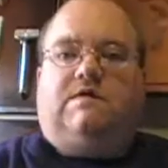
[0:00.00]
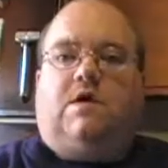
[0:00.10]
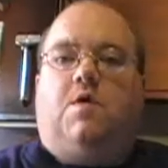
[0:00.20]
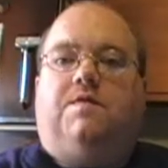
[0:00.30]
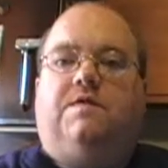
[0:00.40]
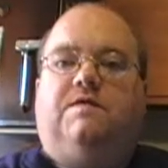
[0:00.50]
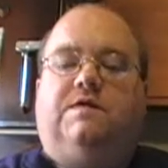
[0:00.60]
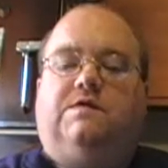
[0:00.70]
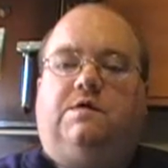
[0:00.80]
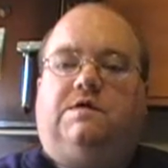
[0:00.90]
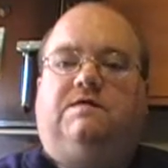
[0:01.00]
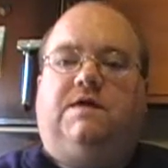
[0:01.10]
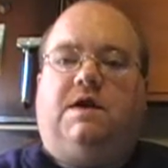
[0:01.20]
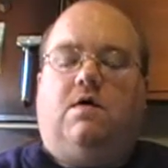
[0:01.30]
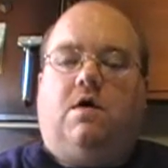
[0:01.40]
Folks, I hope you've enjoyed this
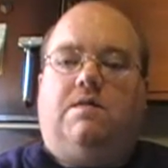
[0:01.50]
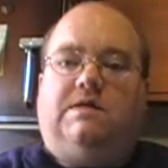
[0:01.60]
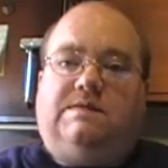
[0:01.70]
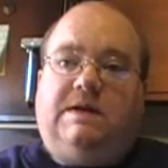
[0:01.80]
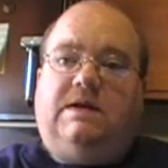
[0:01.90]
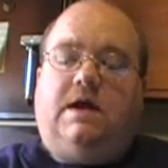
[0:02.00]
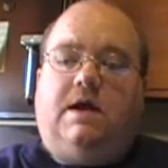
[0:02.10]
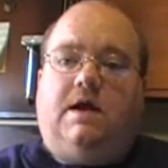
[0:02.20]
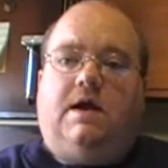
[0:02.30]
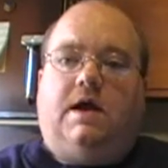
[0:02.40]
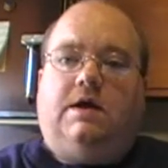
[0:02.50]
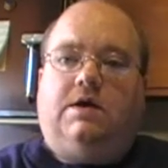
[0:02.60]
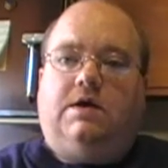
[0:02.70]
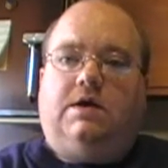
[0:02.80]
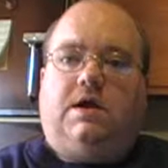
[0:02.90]
video. I hope it's been a
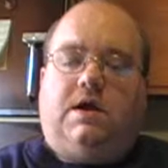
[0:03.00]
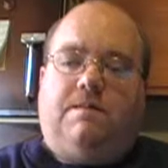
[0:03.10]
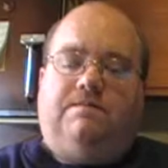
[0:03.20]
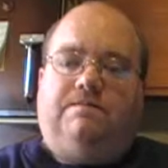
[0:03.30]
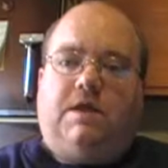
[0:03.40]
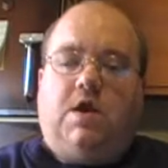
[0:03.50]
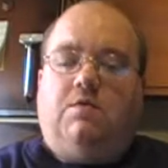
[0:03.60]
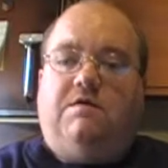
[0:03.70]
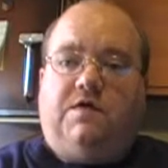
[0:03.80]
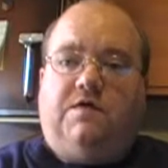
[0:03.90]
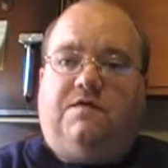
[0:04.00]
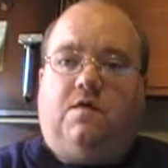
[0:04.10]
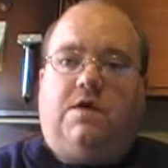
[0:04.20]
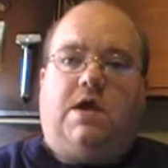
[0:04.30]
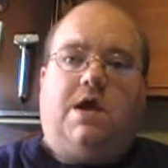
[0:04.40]
good review
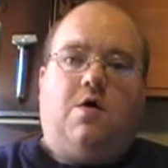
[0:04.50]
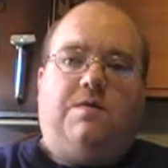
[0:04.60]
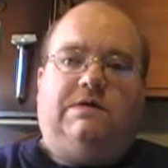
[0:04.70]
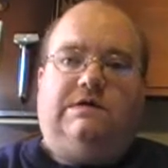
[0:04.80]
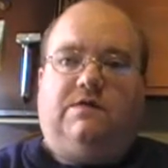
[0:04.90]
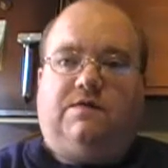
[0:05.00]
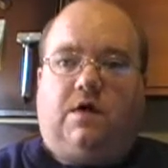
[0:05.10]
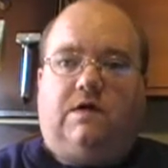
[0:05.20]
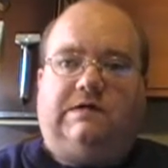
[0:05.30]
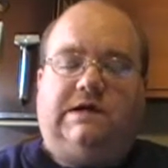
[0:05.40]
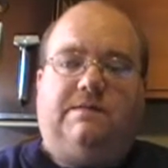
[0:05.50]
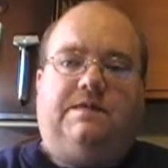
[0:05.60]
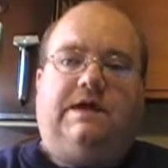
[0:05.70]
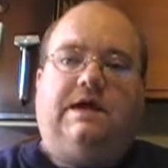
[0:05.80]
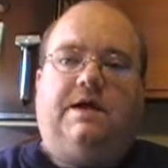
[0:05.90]
for you. I hope you've learned
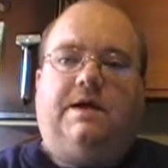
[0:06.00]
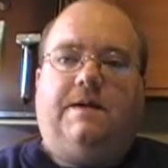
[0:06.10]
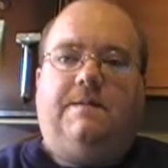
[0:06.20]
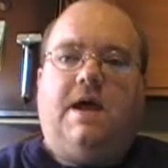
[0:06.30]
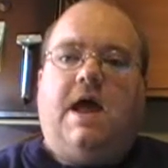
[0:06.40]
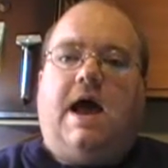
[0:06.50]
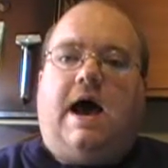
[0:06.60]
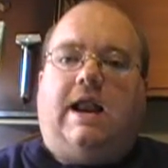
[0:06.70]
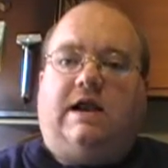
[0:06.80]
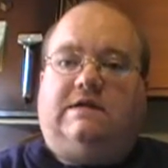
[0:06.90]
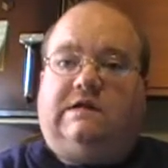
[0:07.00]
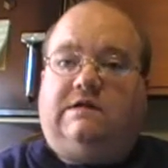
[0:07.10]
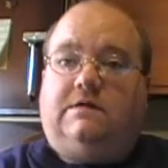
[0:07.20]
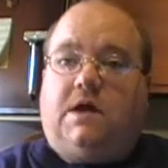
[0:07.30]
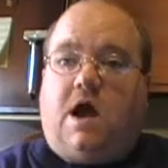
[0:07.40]
something. I'd like to see
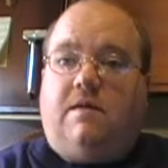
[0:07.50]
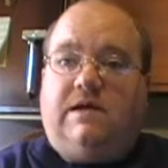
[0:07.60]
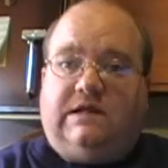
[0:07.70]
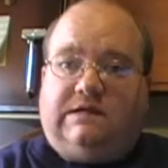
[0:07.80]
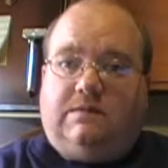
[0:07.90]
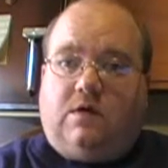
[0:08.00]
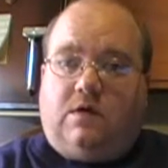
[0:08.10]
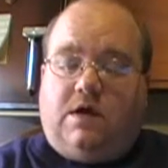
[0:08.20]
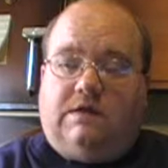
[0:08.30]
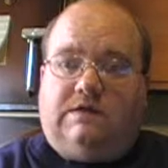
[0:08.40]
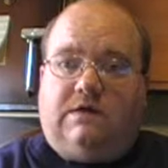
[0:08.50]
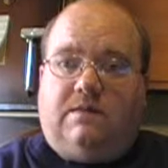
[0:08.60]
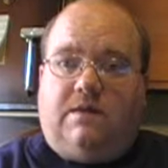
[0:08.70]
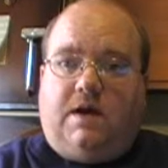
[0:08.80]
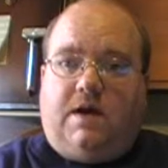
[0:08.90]
some comments and
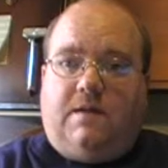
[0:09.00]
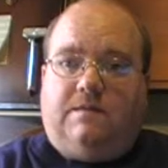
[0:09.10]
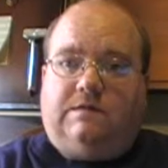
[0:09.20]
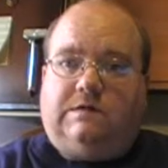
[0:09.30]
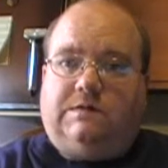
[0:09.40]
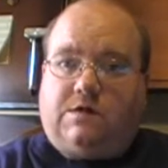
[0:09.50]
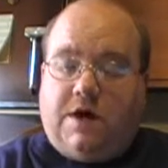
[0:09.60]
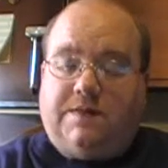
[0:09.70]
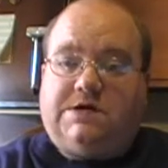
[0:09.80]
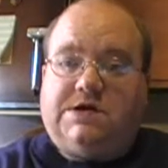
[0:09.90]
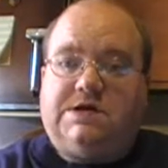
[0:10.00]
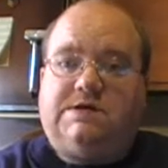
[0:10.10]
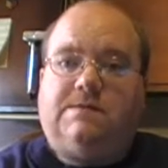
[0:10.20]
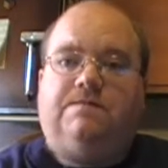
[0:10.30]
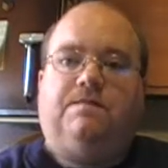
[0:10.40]
some subscriptions.